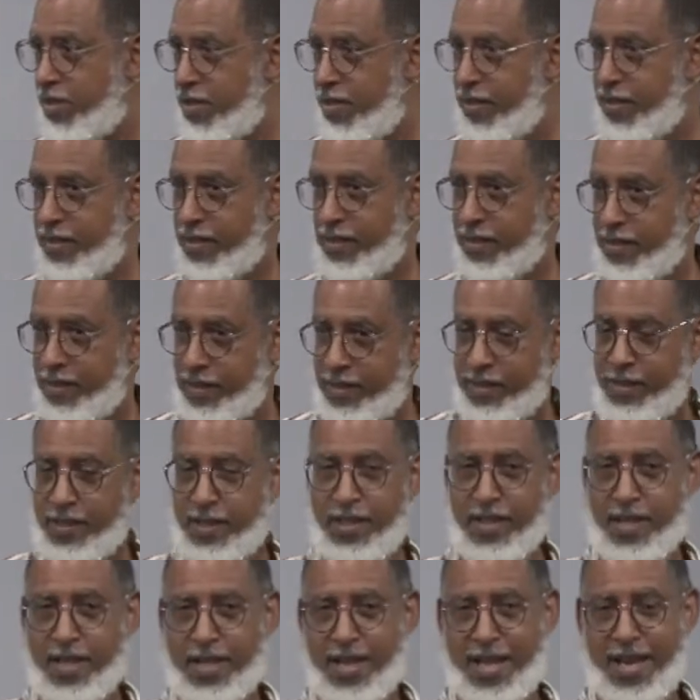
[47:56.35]

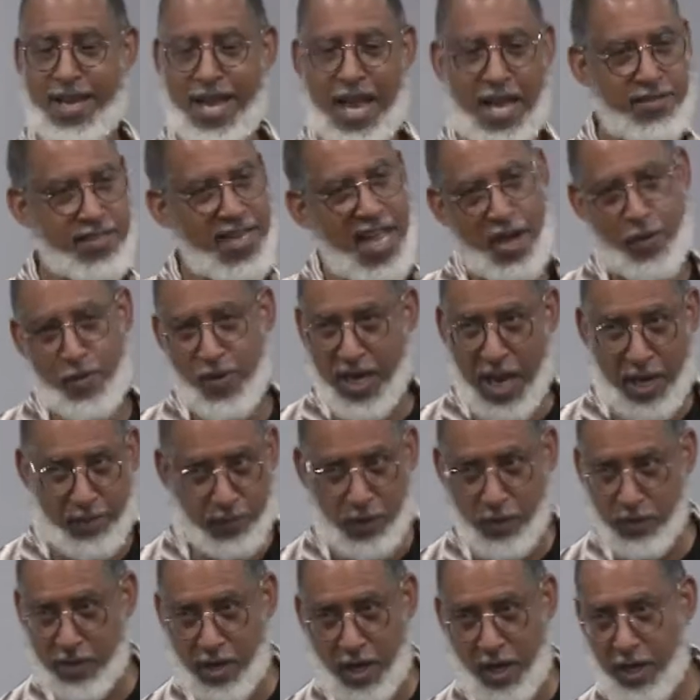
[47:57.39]
And that's not what I'm
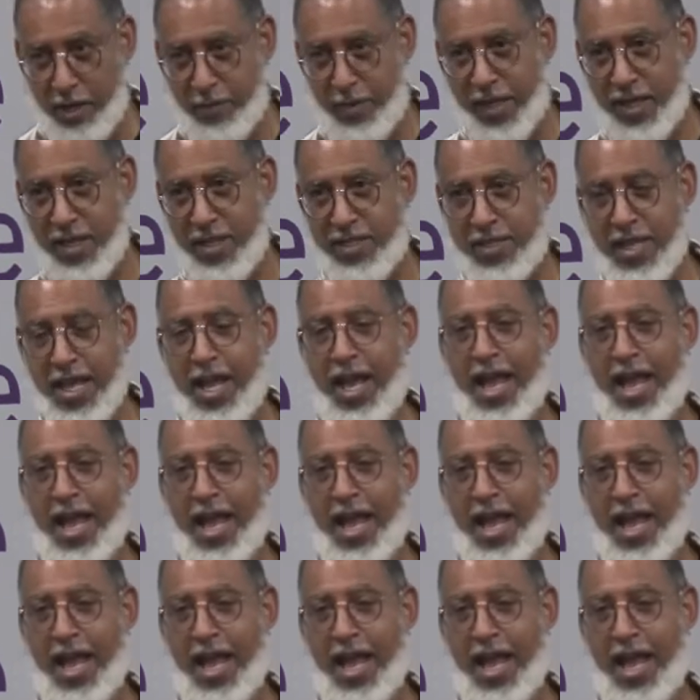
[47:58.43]
going to call it because